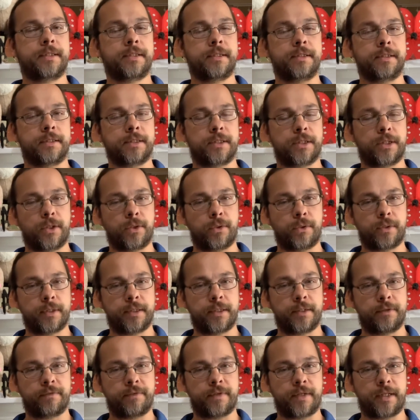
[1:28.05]
to slowly
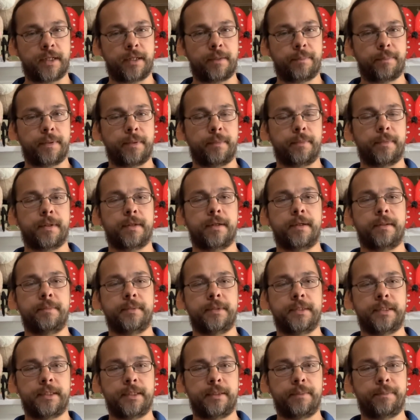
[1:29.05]
develop and become
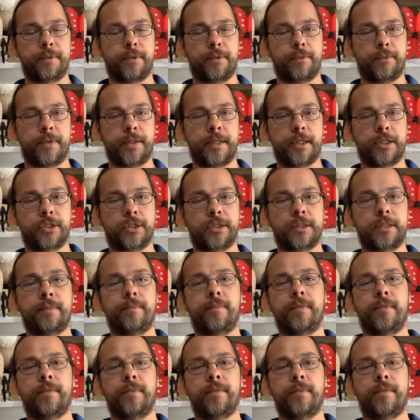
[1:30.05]
deep and rich,